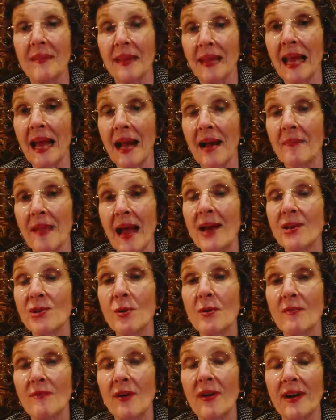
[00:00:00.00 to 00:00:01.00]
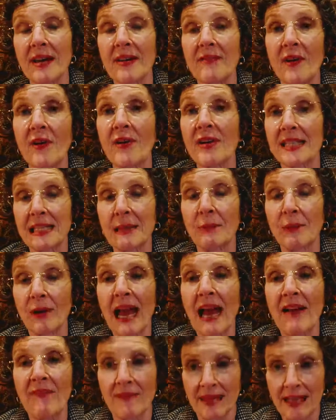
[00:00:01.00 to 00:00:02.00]
Yeah, I do it very, very similar. I
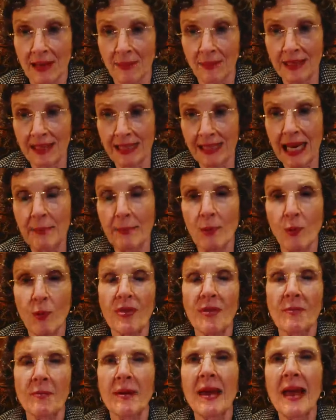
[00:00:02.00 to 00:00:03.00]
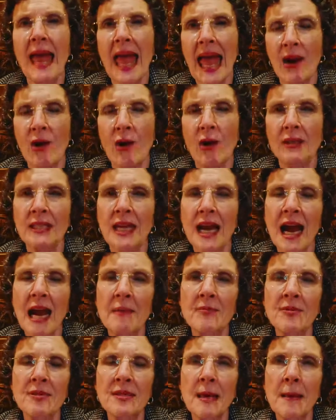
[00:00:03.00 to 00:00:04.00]
have tell them to keep it with them at all
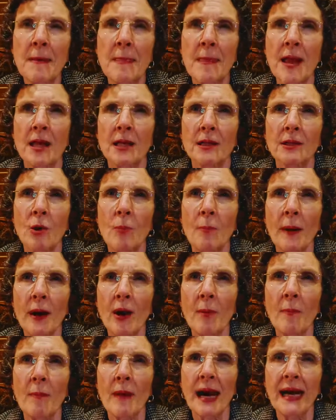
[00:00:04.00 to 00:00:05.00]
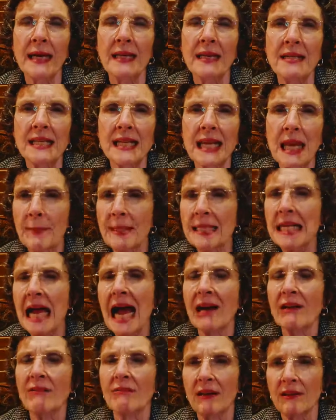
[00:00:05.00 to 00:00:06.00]
times, the loperamide, and to keep a
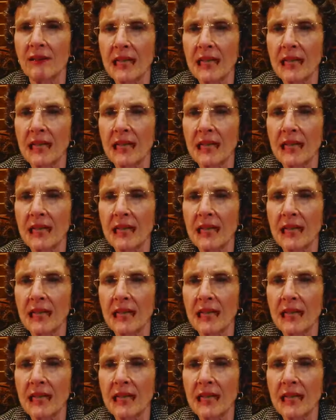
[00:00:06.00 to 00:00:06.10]
diary,